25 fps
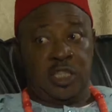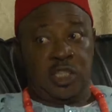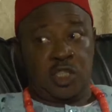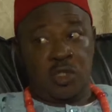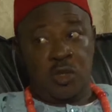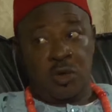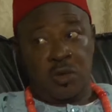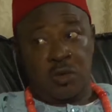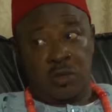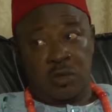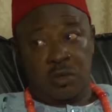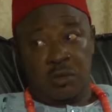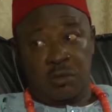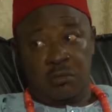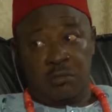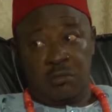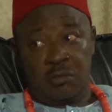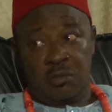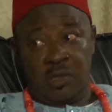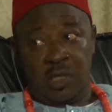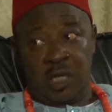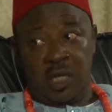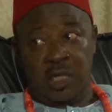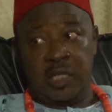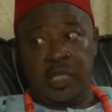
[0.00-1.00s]
is not,
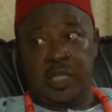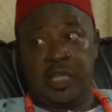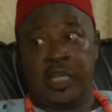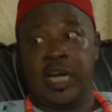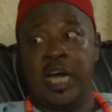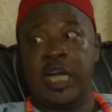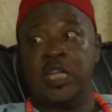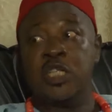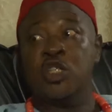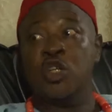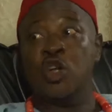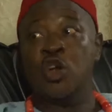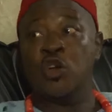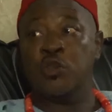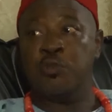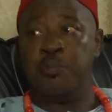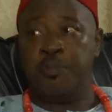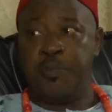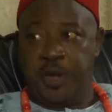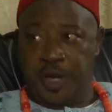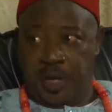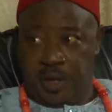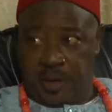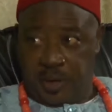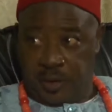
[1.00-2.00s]
and it cannot
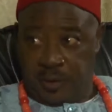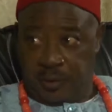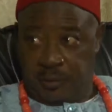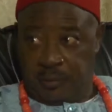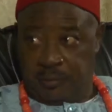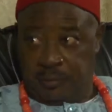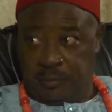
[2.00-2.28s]
be.